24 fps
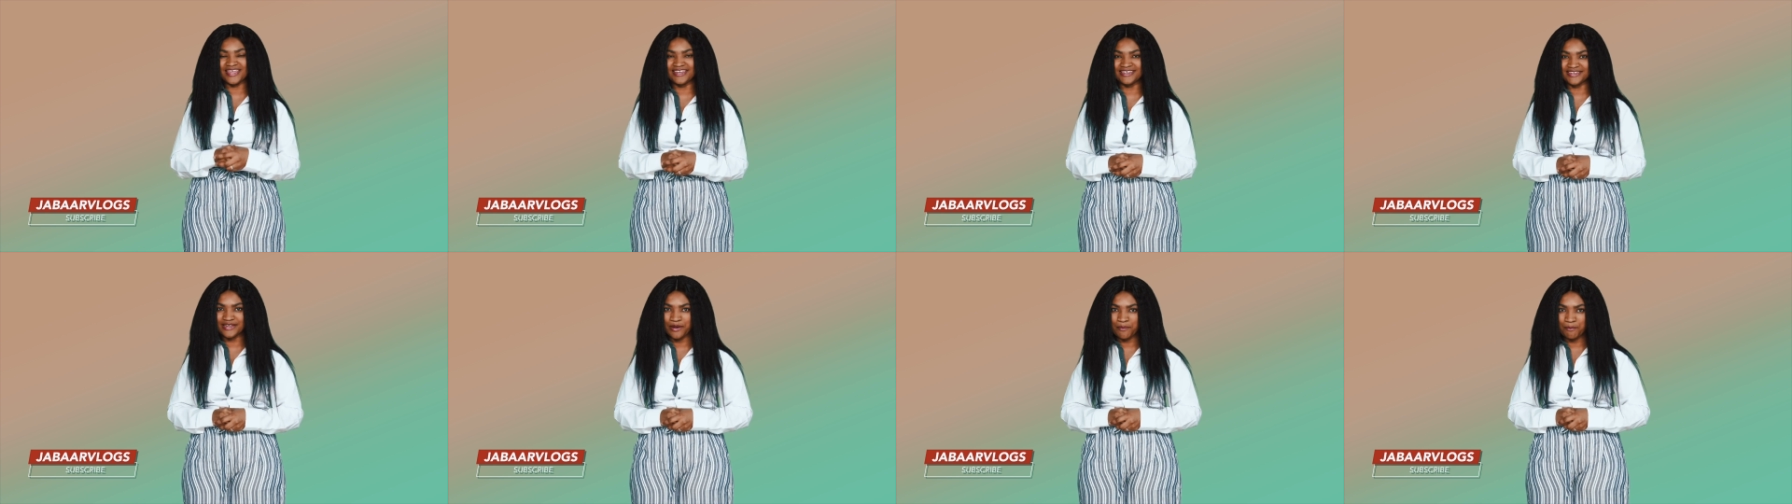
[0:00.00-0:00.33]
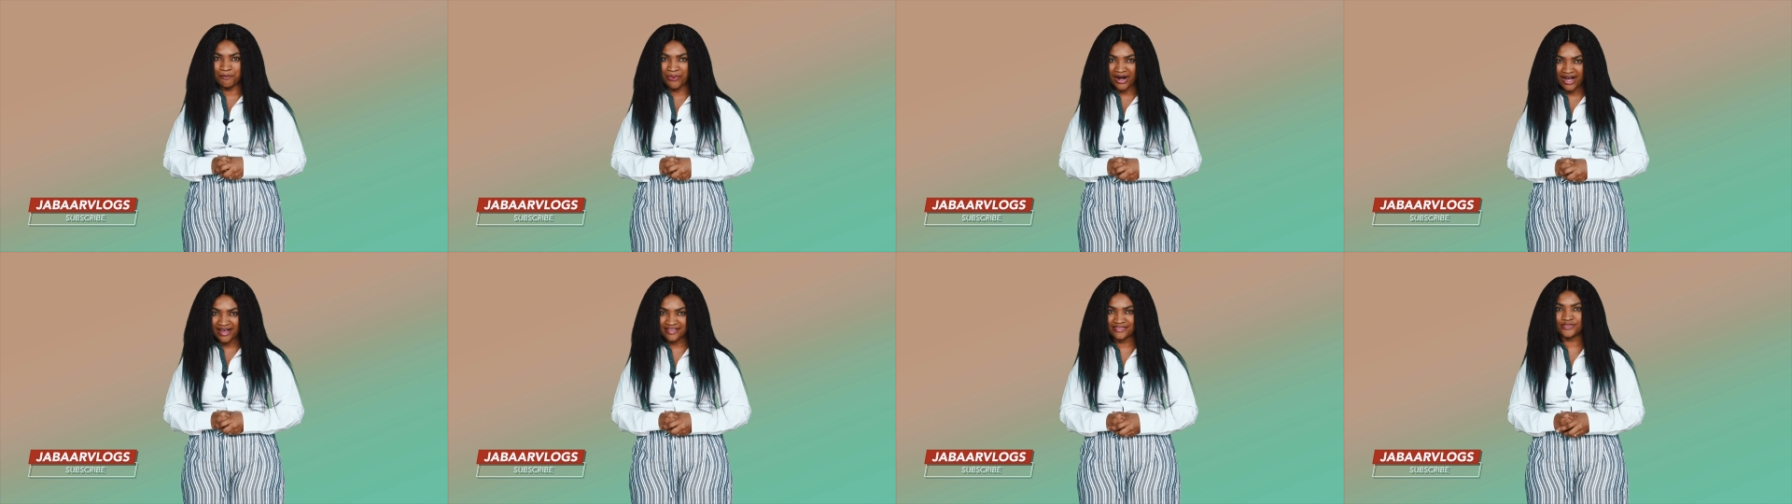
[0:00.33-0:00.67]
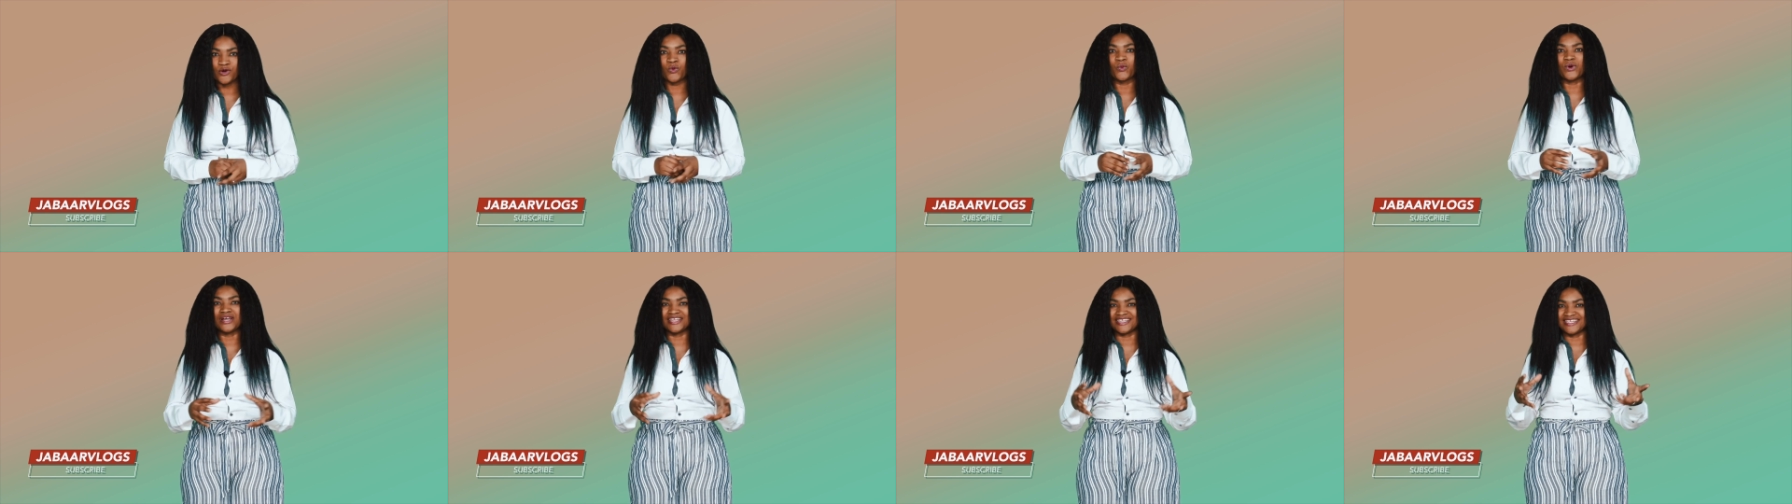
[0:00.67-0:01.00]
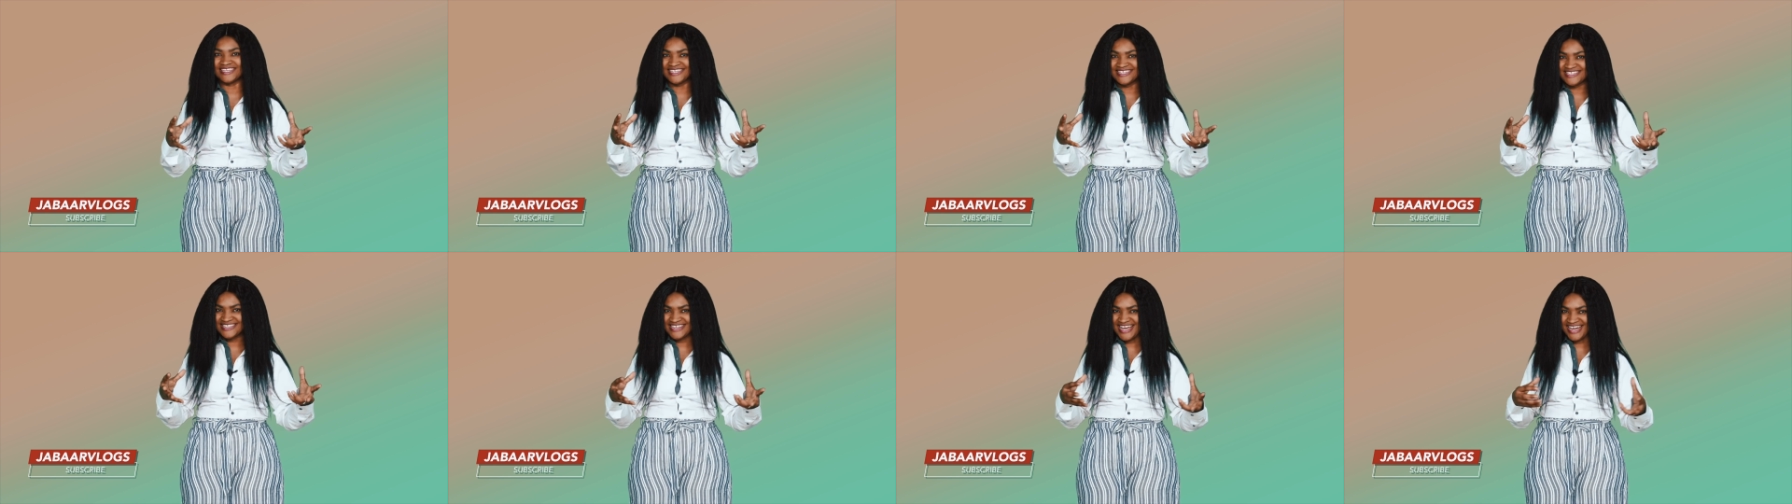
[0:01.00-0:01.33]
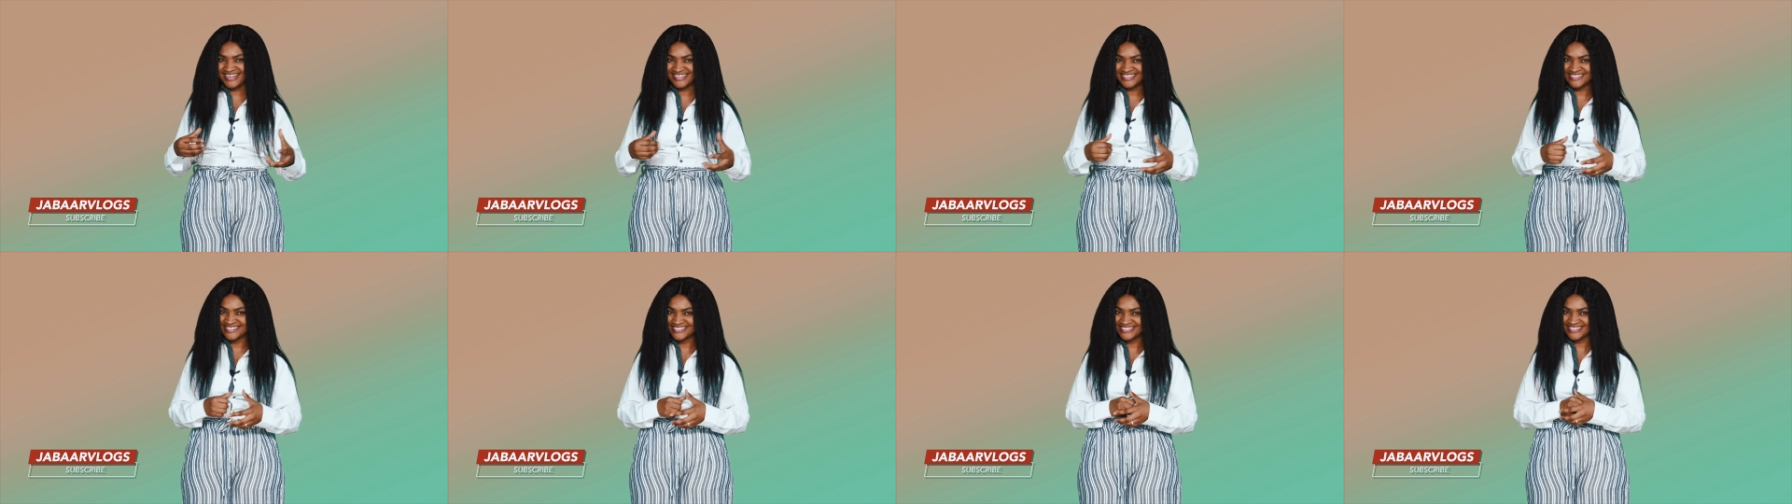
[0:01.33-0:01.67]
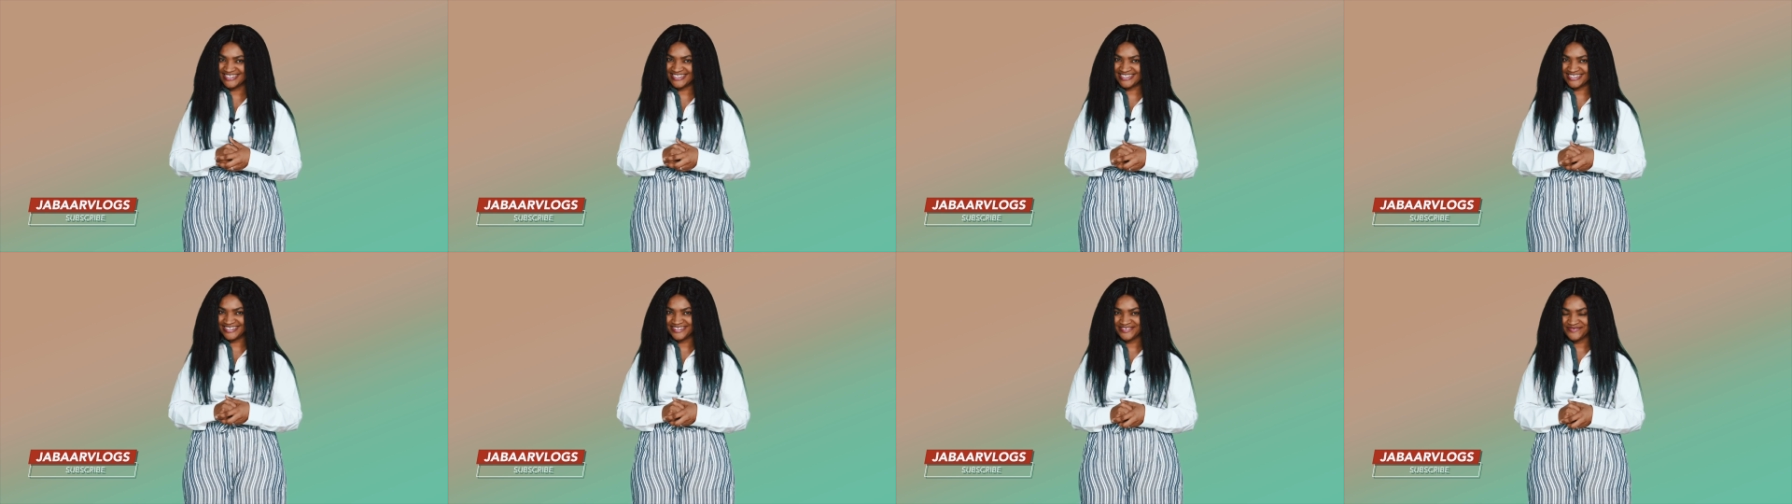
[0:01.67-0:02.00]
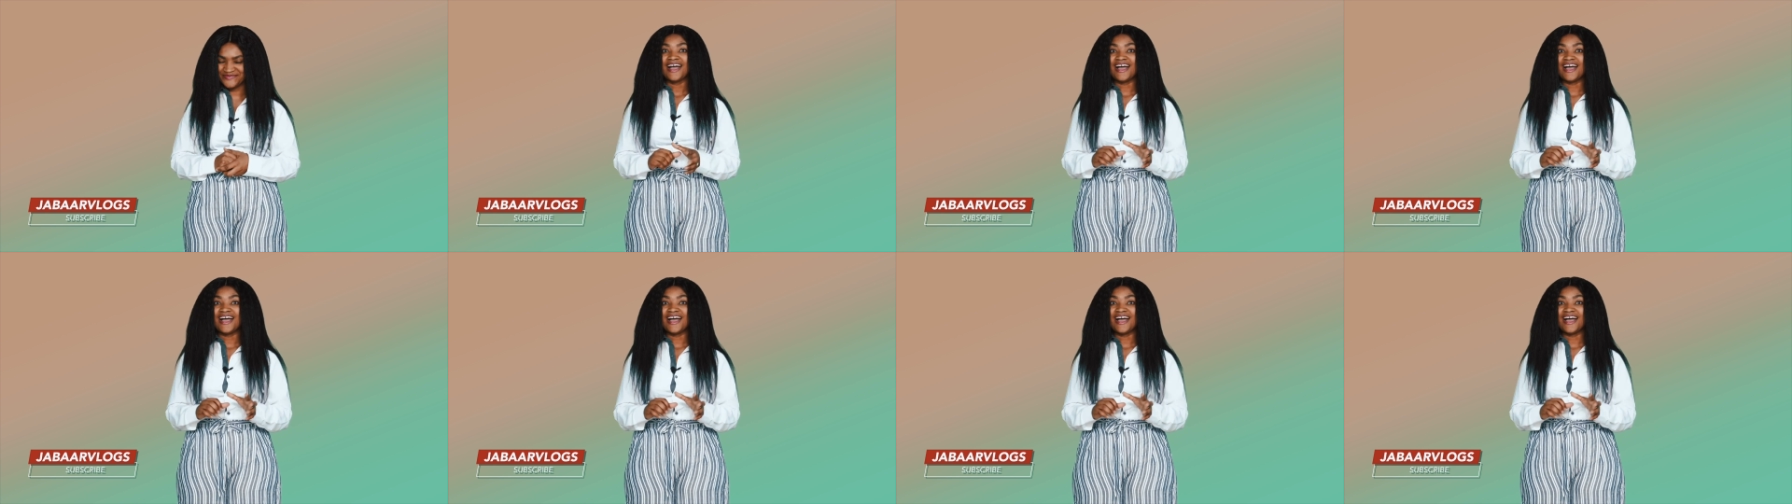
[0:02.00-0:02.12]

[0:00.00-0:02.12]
in the bath with Nandy?